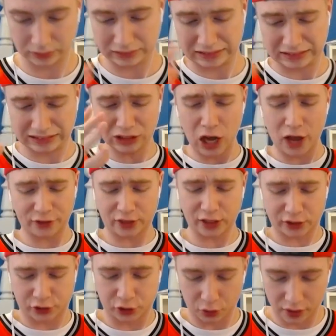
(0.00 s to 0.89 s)
Not the
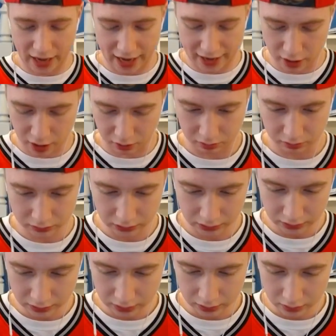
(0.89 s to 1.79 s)
Tornado!
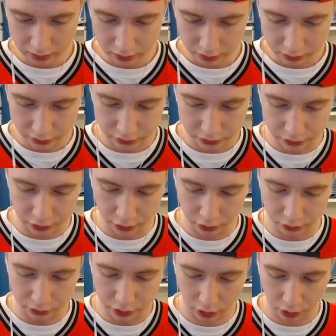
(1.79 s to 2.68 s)

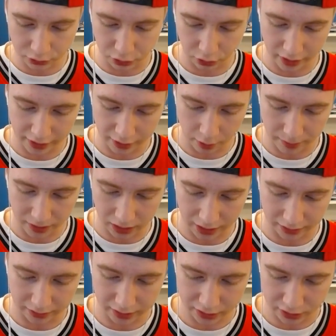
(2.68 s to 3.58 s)
Dude, don't Tornado me
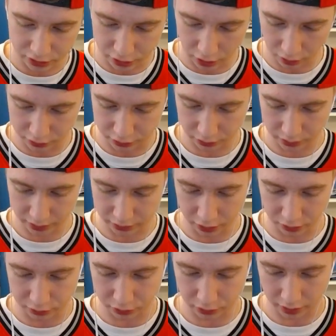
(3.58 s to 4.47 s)
like this. Don't do it.
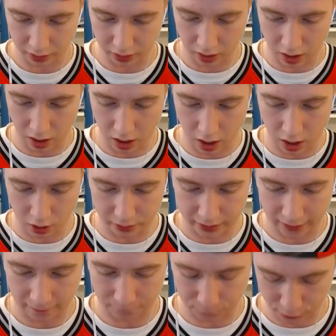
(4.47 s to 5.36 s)
Don't do it.
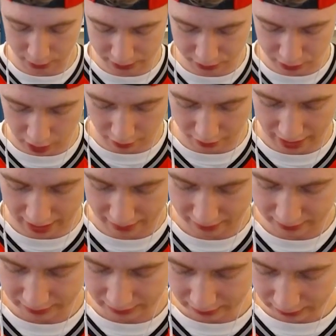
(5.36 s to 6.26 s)
Okay, freezing all
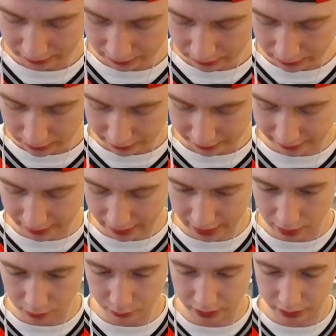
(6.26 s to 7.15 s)
that.
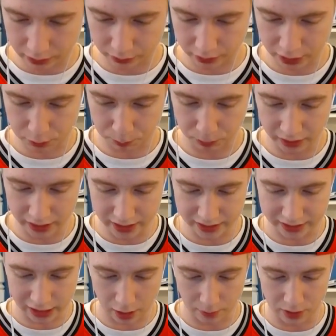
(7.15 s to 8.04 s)
Can we do this?
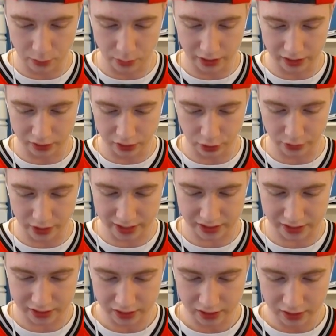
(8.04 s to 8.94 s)
Please tell me we can do
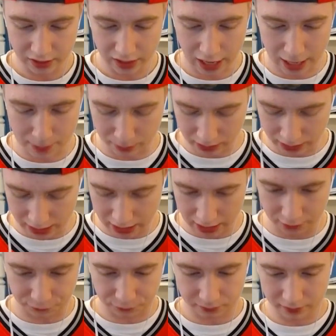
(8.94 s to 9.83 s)
this. I
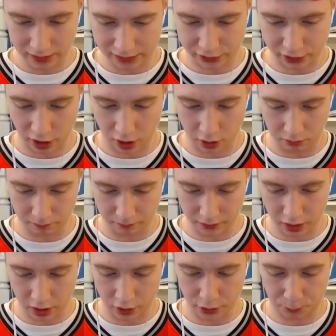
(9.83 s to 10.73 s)
believe. Let's go.
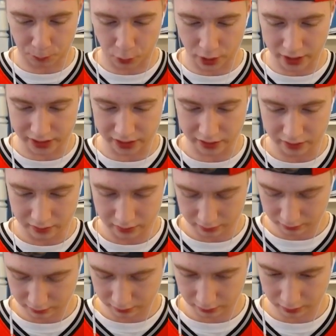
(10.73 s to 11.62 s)
Oh, the poison.
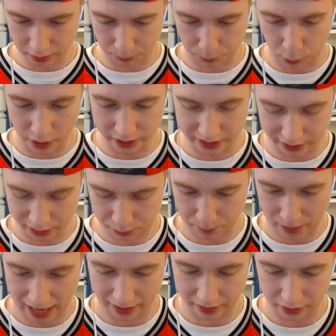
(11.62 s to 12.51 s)
The poison is
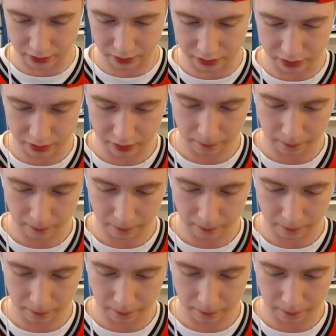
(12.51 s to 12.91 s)
bad news.